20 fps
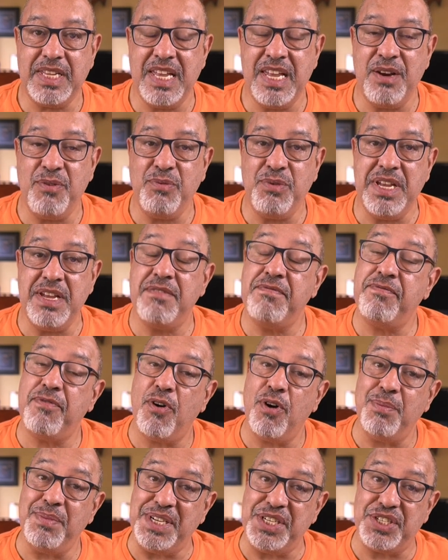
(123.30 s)
and we
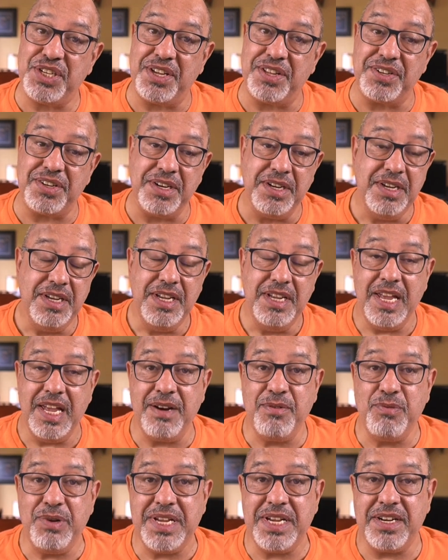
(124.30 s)
inform each other,
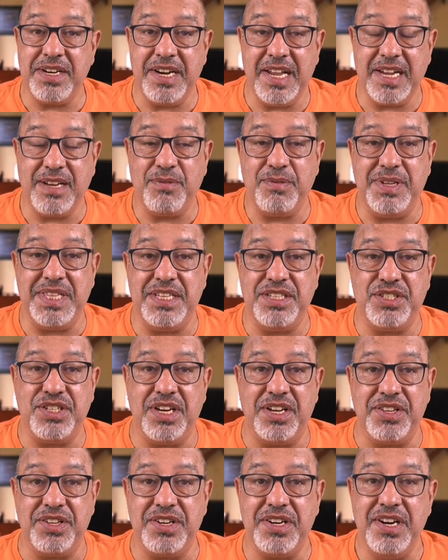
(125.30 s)
and we connect with each
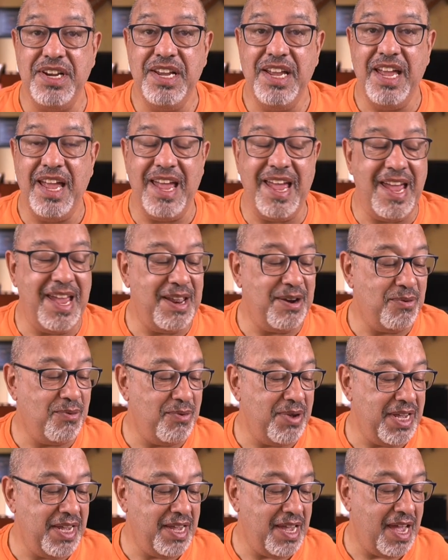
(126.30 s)
other, and
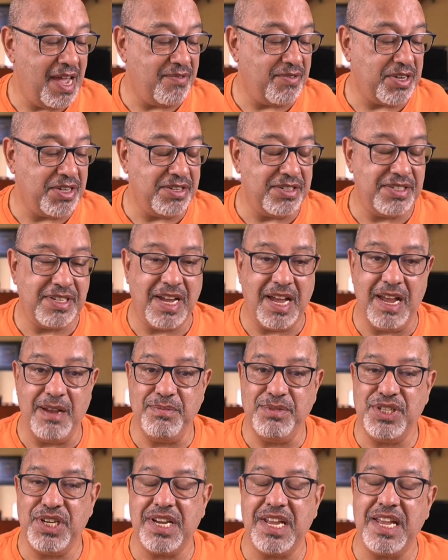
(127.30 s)
we have a good
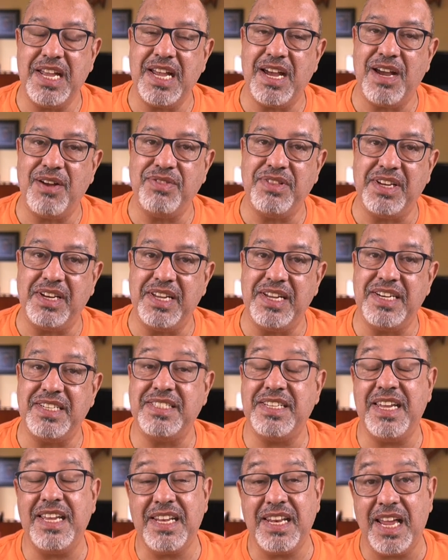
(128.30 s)
time checking out the
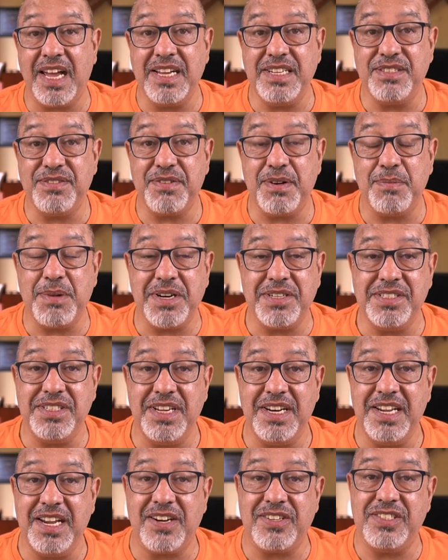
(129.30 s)
latest headlines from our
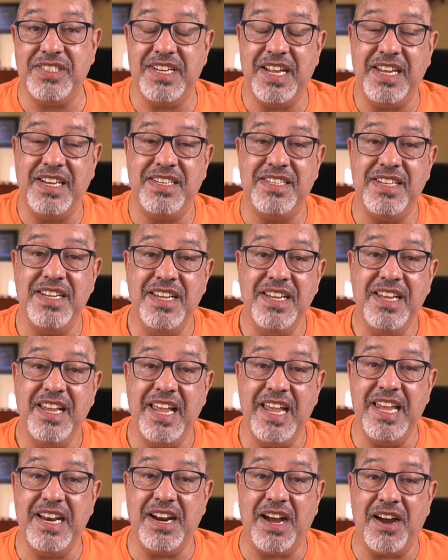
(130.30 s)
city, our state,
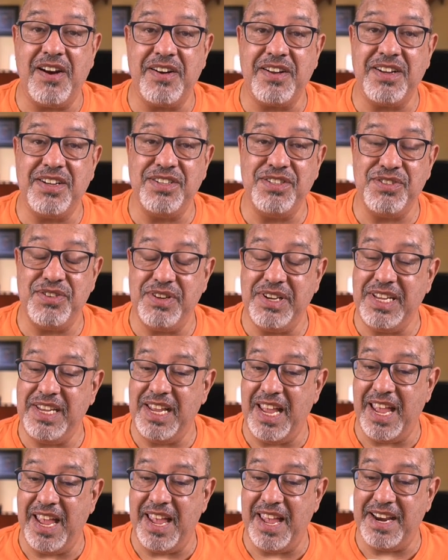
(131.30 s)
and our
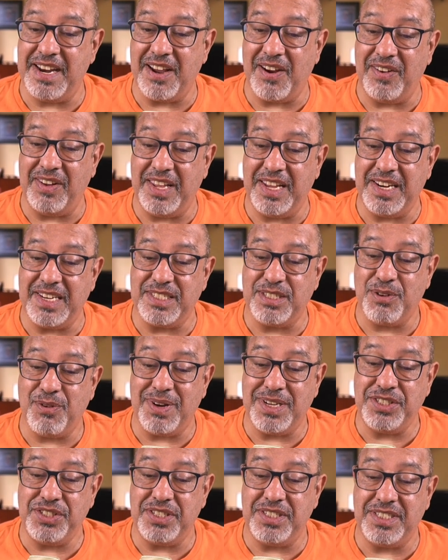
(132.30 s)
country, and our latest
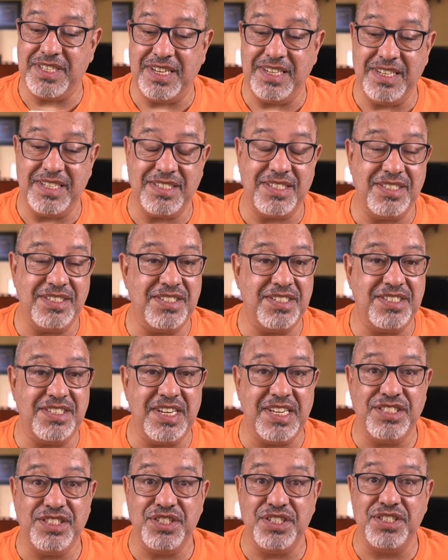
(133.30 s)
questions, ideas, and
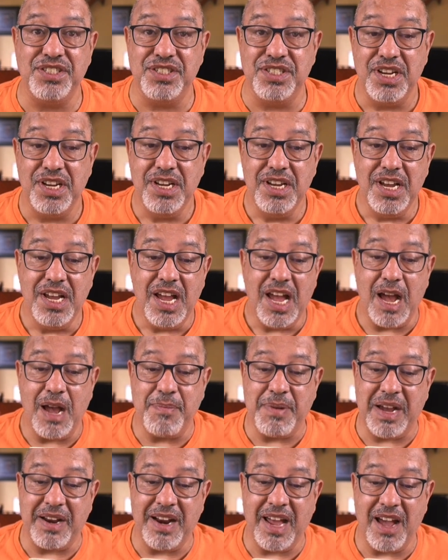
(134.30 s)
suggestions
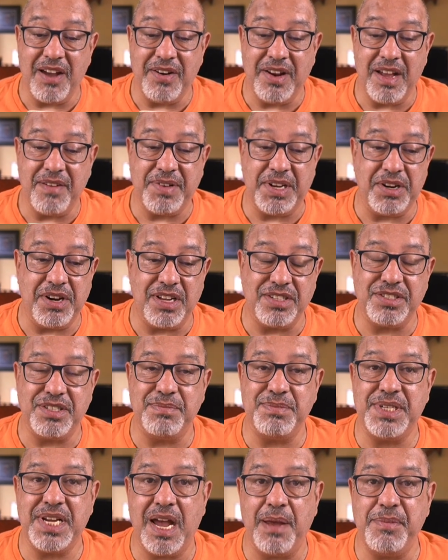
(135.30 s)
about how to have an
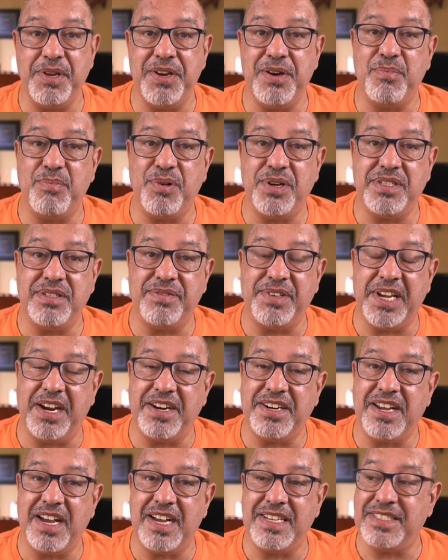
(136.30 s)
awesome time here in Puerto
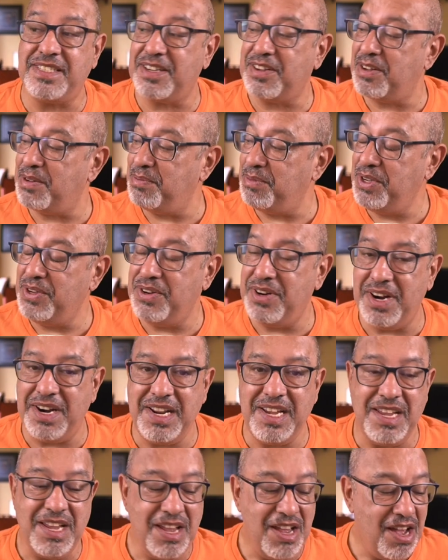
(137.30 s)
Vallarta as a
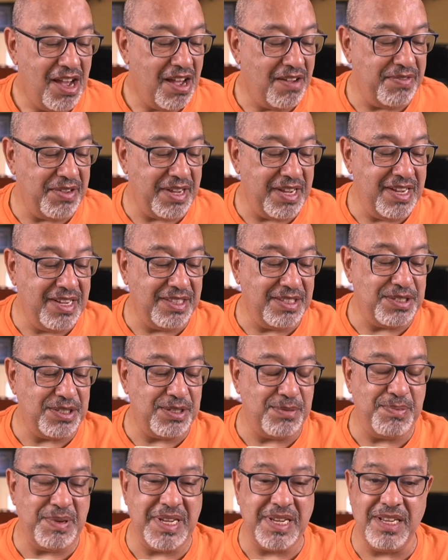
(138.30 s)
community of
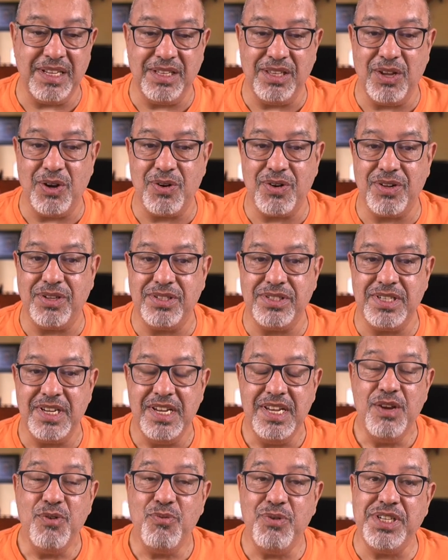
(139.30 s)
English-speaking locals,
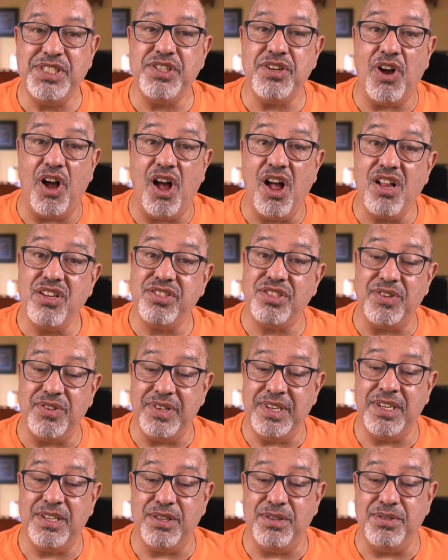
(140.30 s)
which also
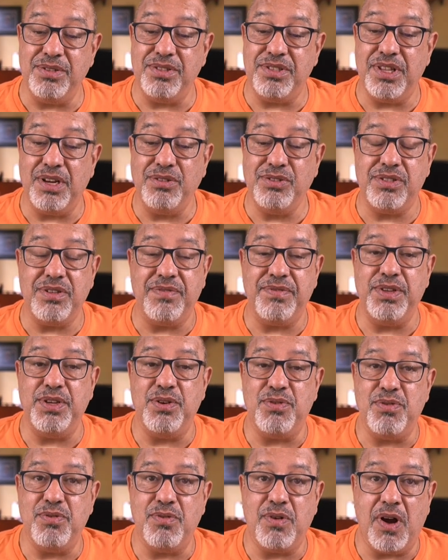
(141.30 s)
include those of
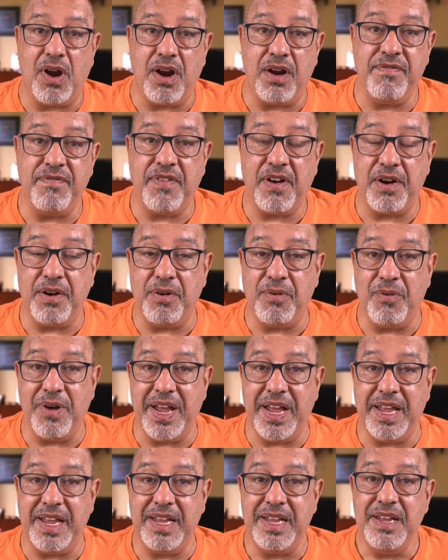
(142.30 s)
you who are far
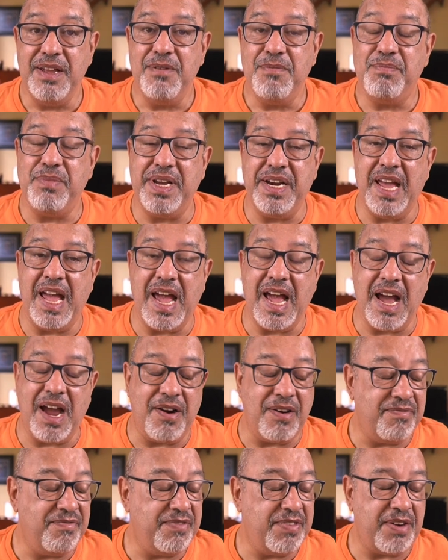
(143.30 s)
away but
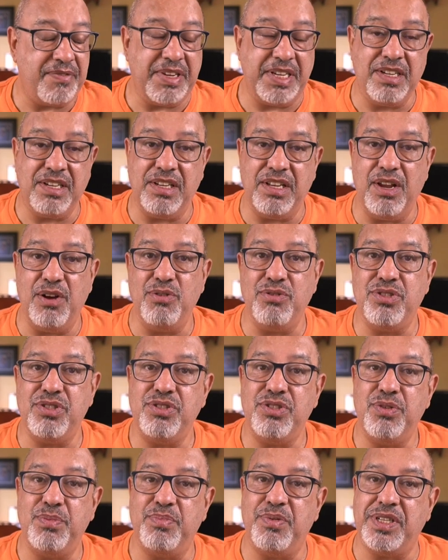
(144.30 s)
are very close
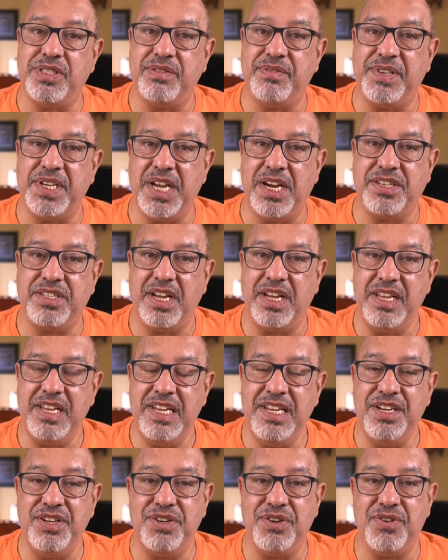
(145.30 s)
to Puerto Vallarta
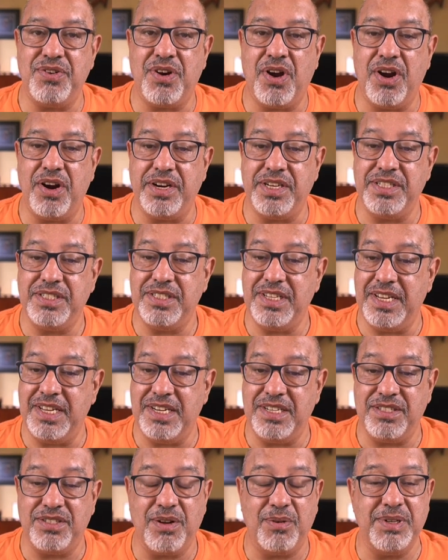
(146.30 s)
in your hearts.
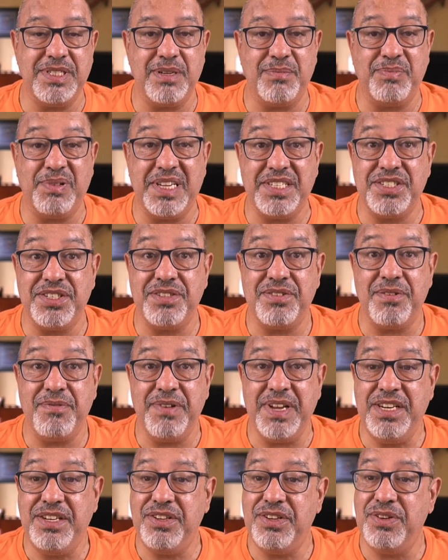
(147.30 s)
It is always a pleasure to
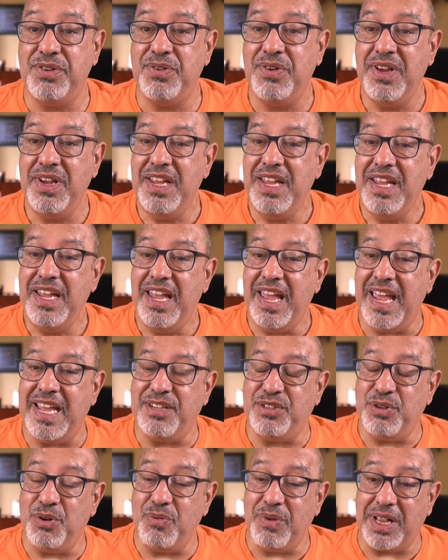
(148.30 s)
read you
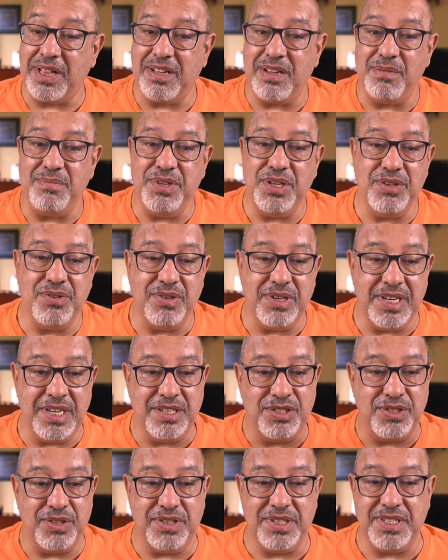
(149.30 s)
and to welcome you
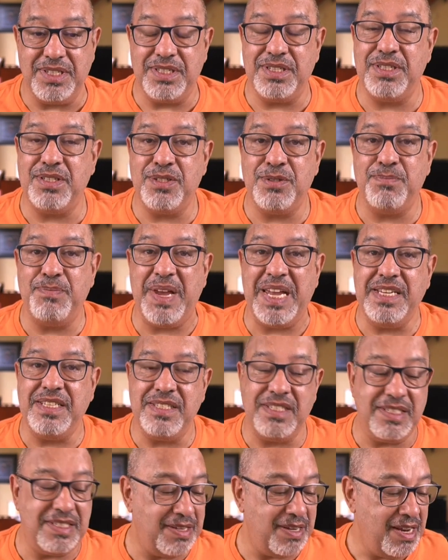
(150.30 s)
into this
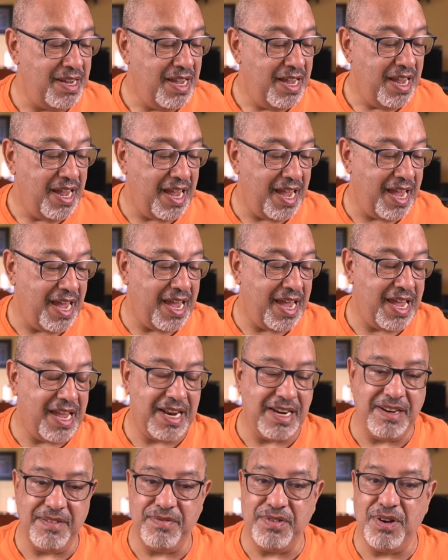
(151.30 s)
space.
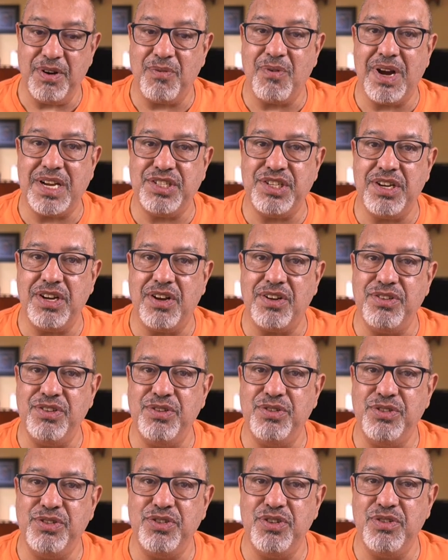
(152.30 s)
And if you're watching on
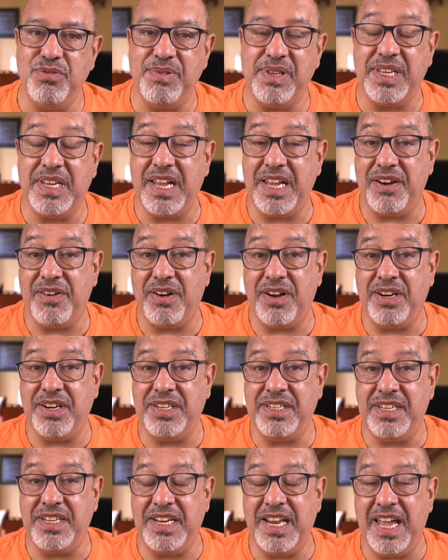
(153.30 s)
YouTube later on
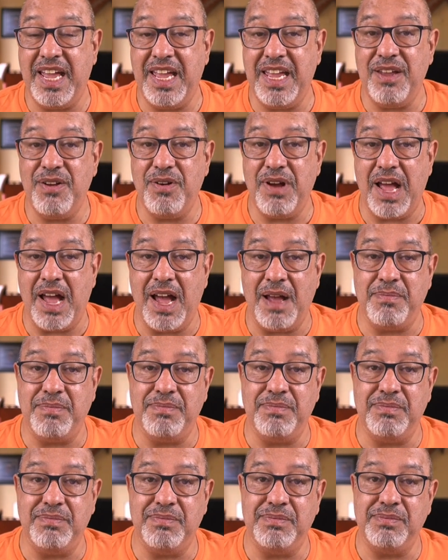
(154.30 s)
in the day,
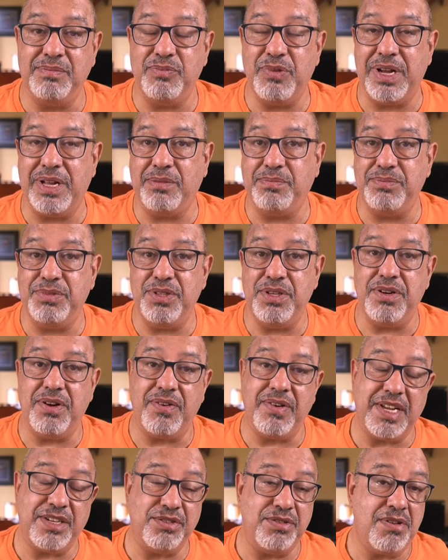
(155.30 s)
well, you
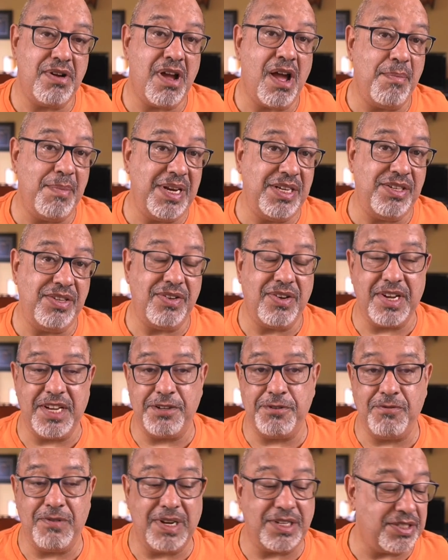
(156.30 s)
don't get to comment, you don't
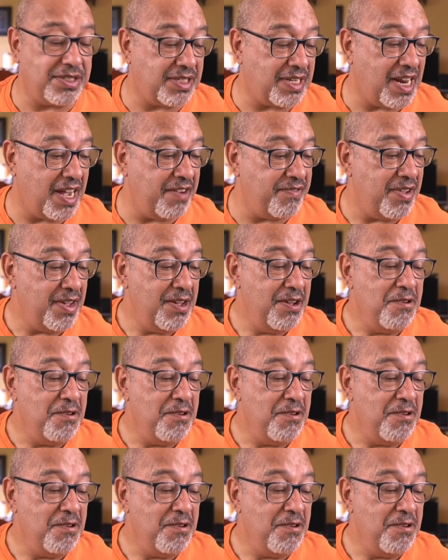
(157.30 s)
get to watch us live,